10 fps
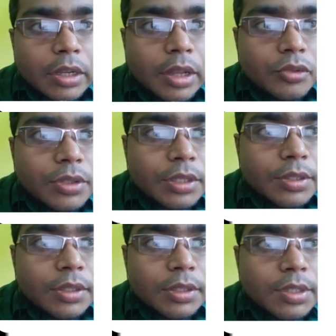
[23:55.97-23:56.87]
Now
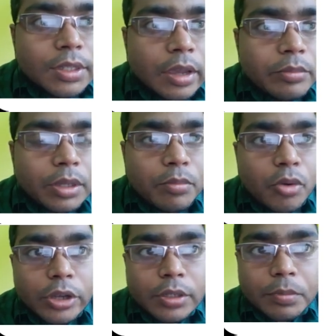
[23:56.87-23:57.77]
since this time the
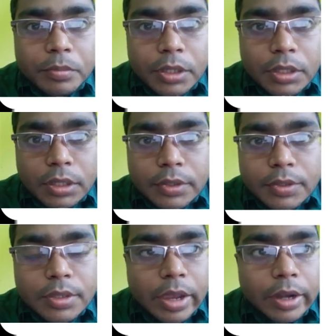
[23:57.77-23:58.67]
point P
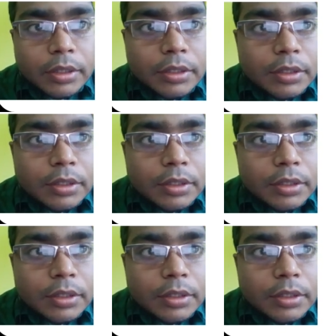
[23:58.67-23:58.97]
is at